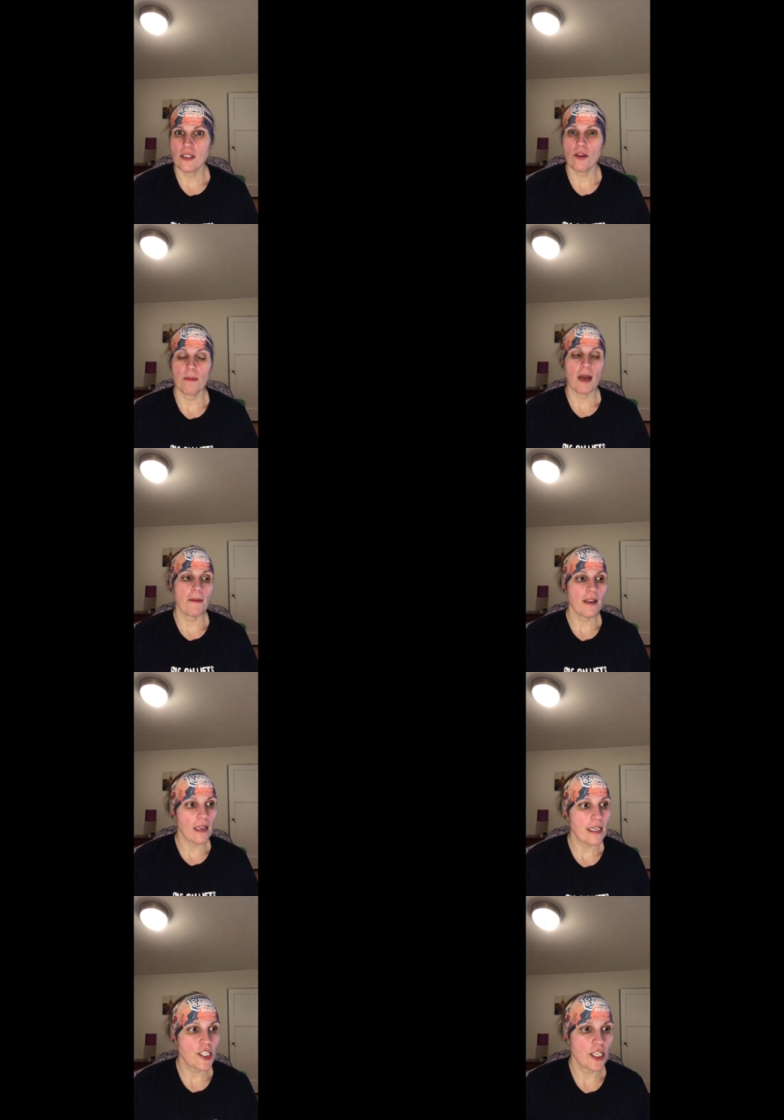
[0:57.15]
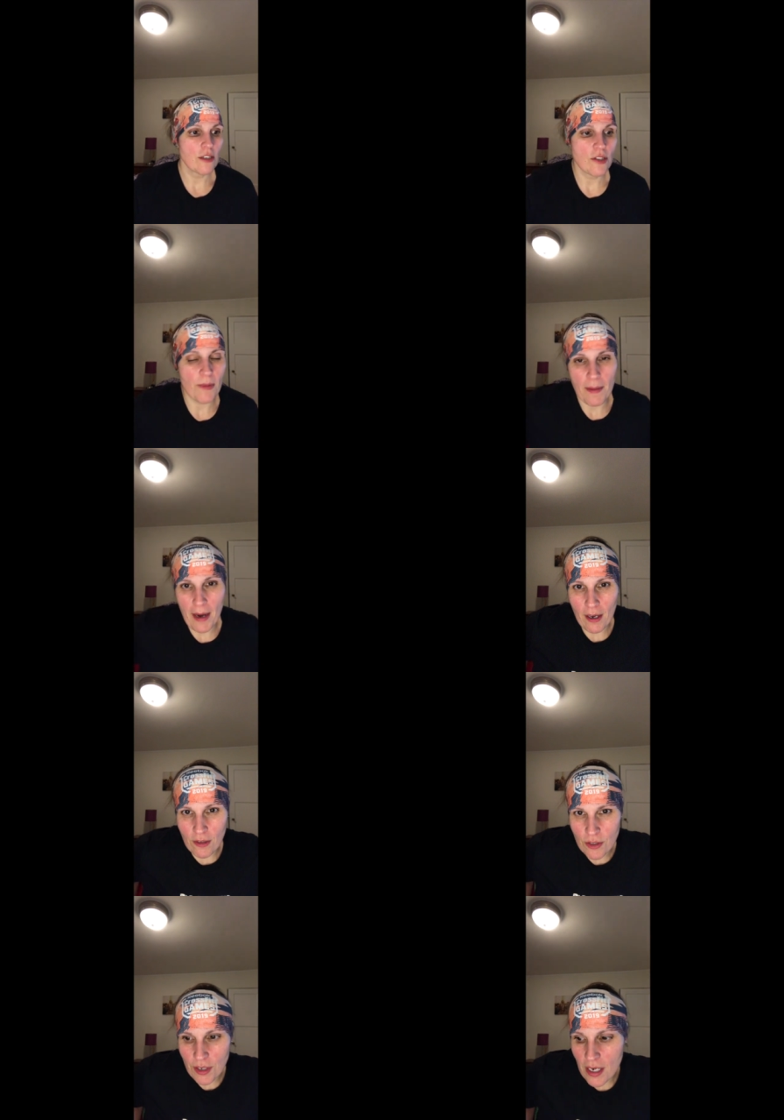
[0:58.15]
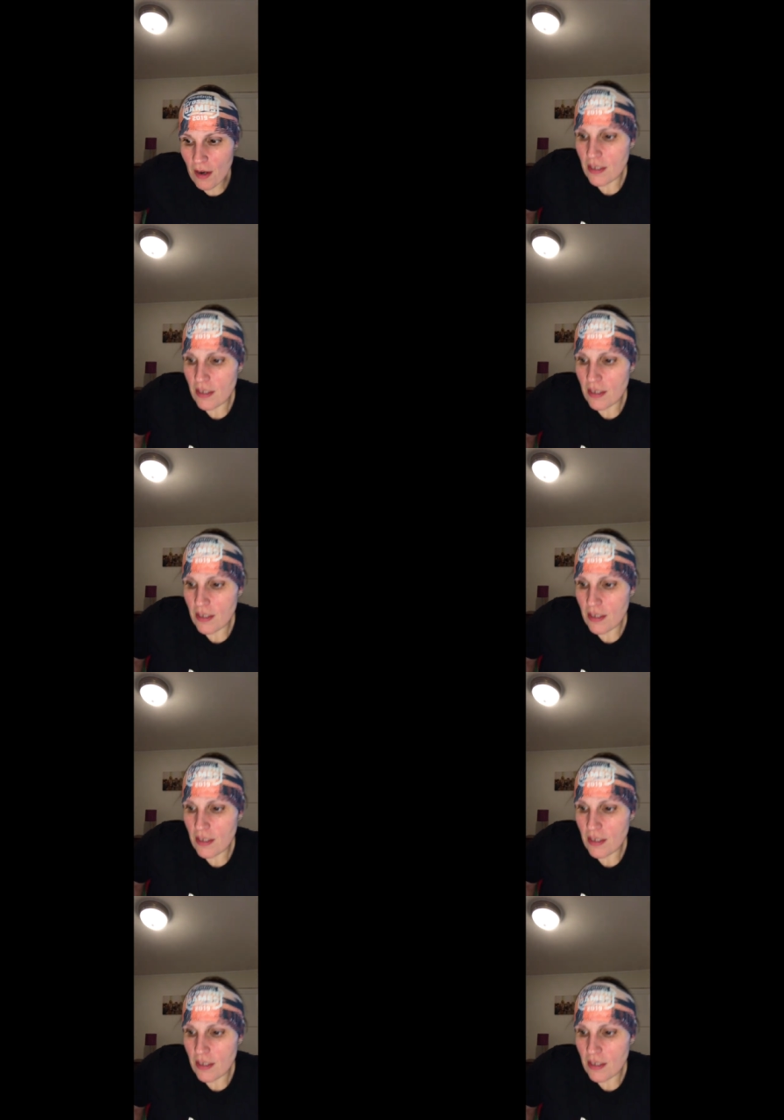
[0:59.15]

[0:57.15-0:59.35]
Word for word: So I'm not making any changes to my macros right now.